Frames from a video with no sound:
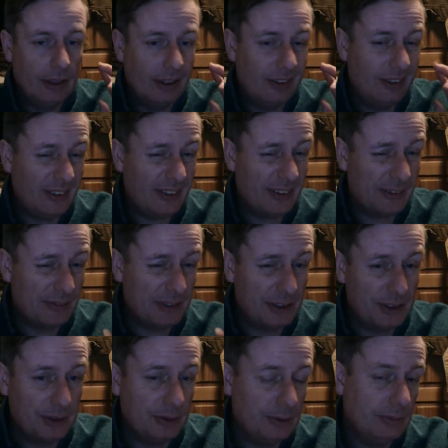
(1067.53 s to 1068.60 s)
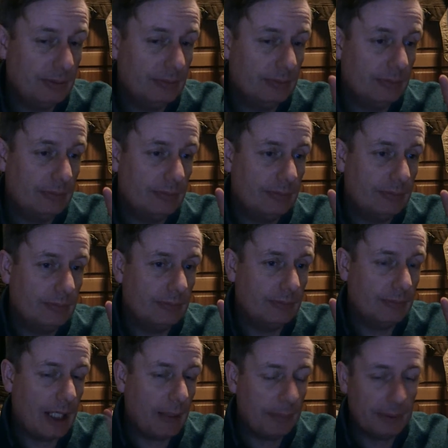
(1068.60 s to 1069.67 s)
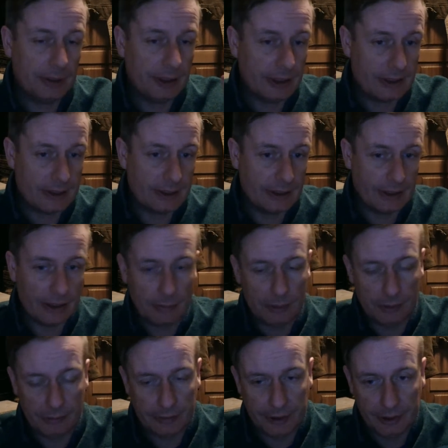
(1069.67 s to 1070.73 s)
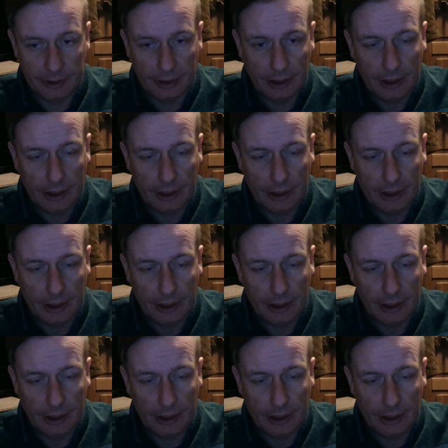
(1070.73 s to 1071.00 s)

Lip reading: a lot of true happenings in that movie.